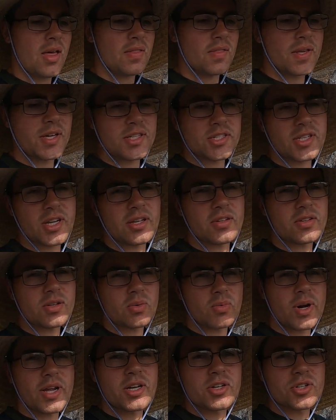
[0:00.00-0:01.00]
They sent a
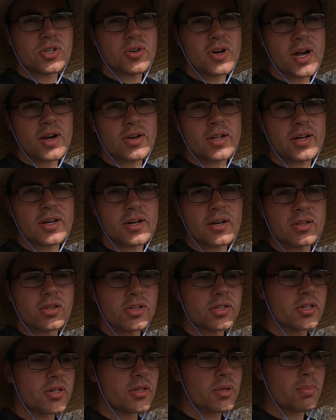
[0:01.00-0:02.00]
ranger out here,
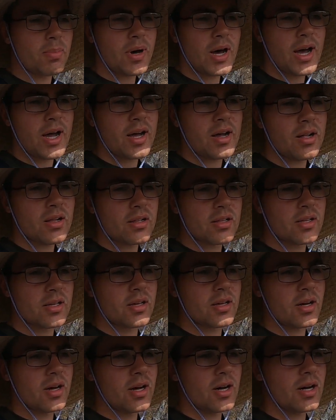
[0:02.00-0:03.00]
looked at the pile,
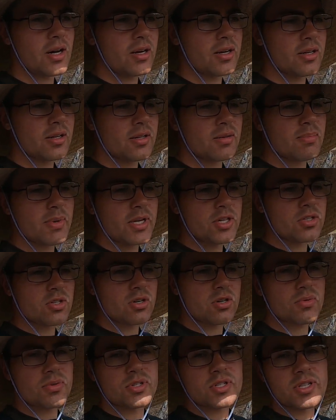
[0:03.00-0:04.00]
and made
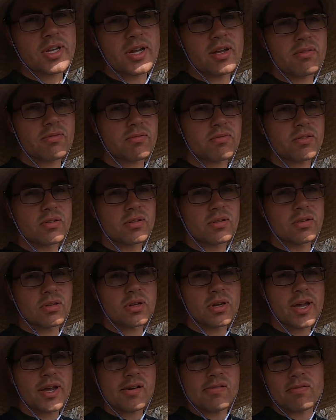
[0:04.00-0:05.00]
sure it was safe and
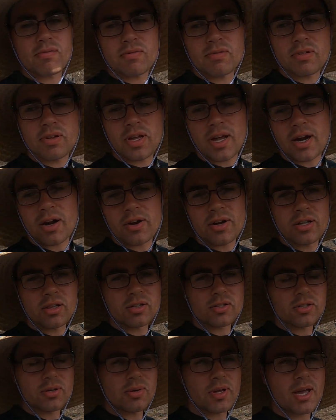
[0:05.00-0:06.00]
the area
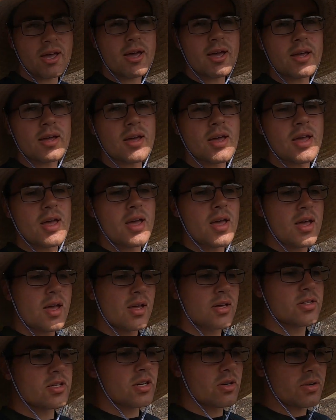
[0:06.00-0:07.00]
looked okay.
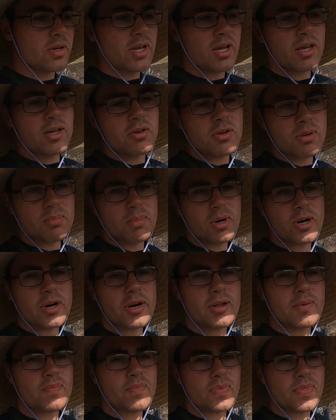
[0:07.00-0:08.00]
Said okay, you can burn
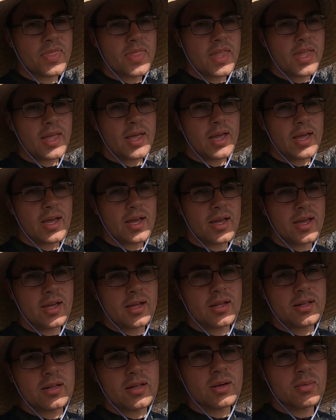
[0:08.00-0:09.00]
it,
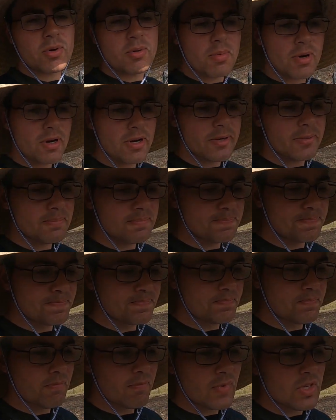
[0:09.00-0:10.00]
and then we burn it.
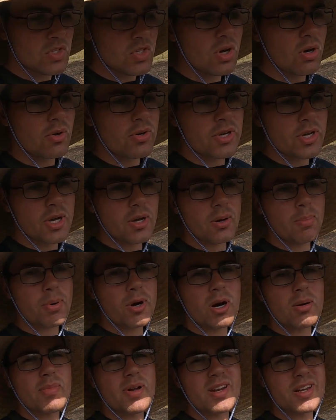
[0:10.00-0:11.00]
So you get a
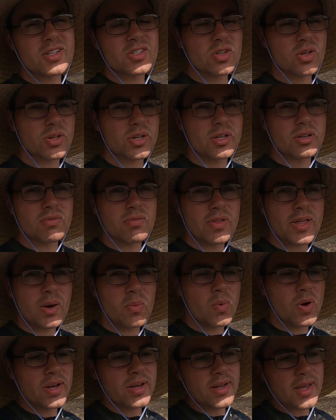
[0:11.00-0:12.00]
permit, it's only good for that
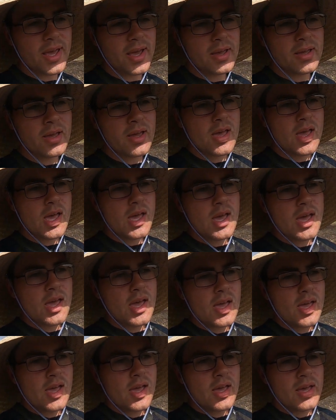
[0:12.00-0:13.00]
one day,
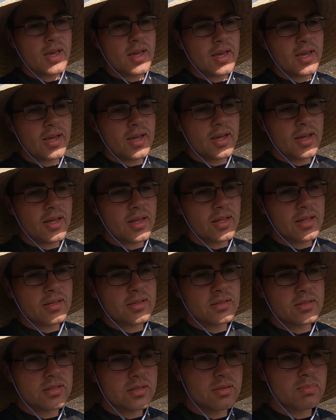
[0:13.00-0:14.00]

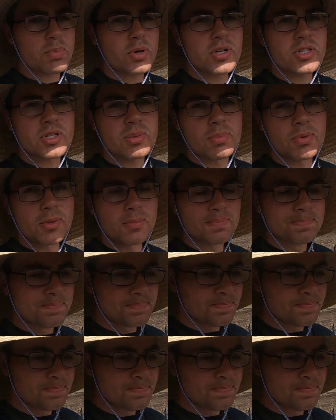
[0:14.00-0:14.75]
and it's pretty simple.